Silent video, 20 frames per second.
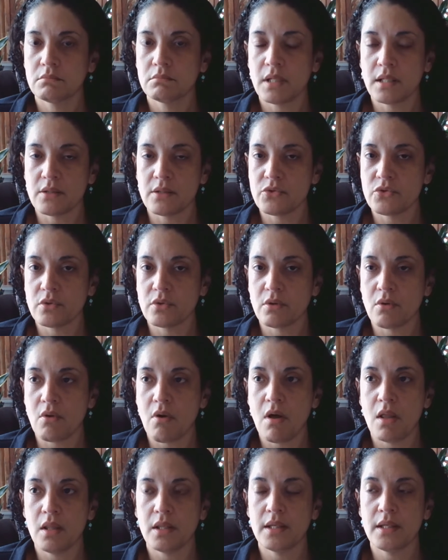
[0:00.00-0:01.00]
I guess you can
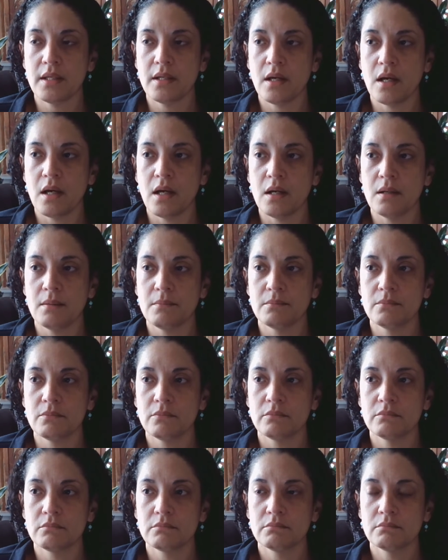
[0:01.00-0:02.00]
call it,
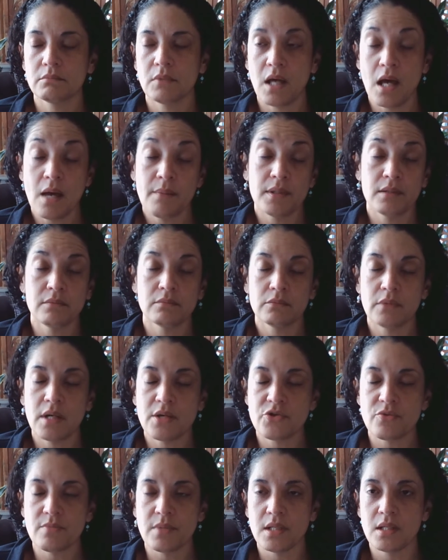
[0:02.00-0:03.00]
common
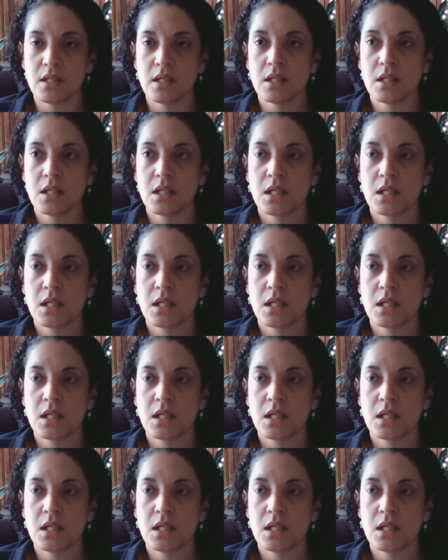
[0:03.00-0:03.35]
regimen.